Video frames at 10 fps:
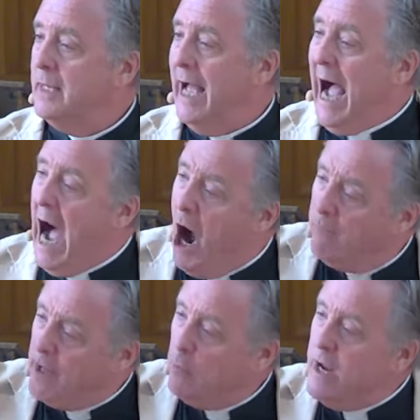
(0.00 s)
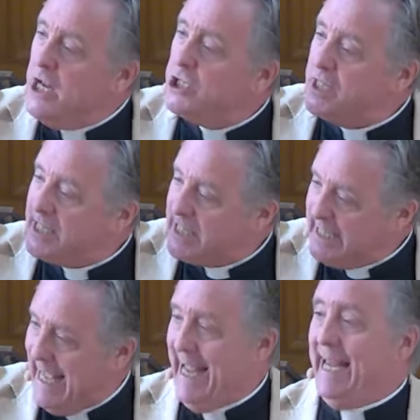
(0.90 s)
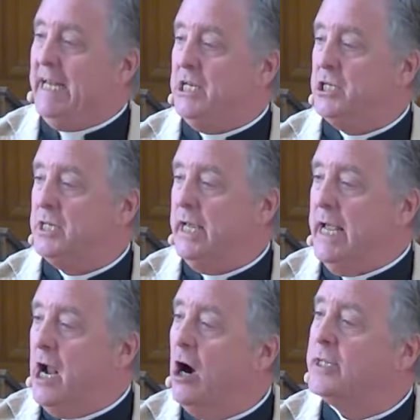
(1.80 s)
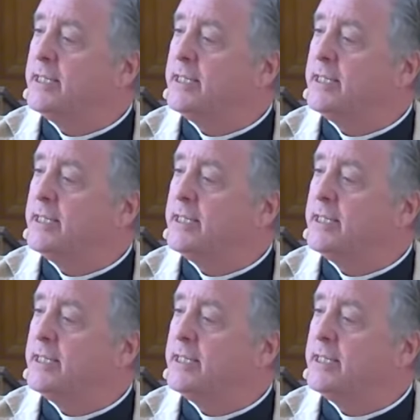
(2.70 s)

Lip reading: How have we reached the stage in our